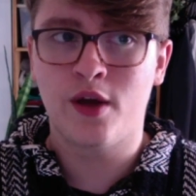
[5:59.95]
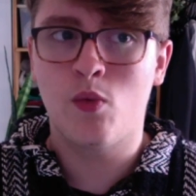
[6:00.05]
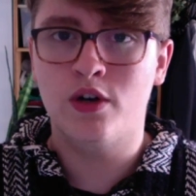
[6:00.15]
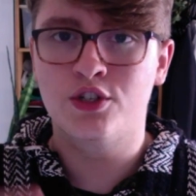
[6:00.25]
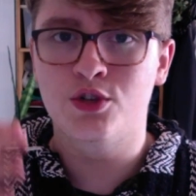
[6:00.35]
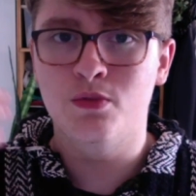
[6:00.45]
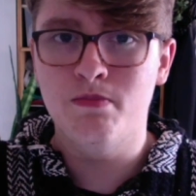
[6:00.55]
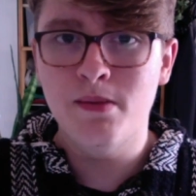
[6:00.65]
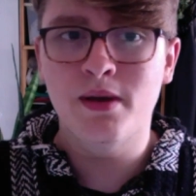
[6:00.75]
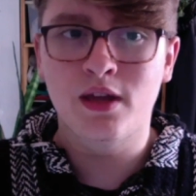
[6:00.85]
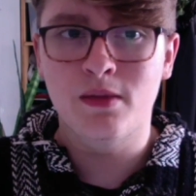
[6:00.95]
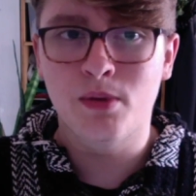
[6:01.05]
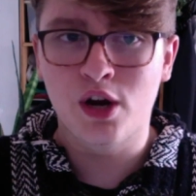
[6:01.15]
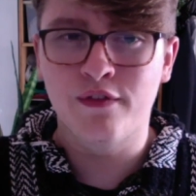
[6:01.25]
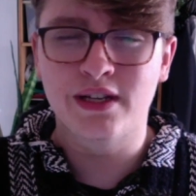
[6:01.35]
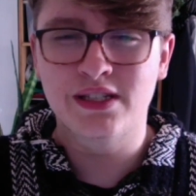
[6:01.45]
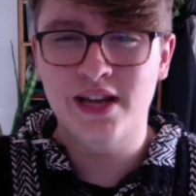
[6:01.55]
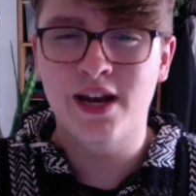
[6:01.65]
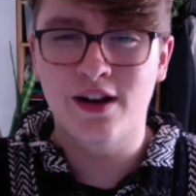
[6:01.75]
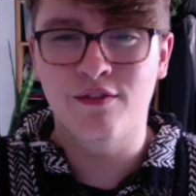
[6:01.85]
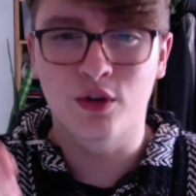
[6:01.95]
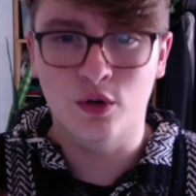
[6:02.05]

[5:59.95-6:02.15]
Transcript: wants to mimic the perfect state of the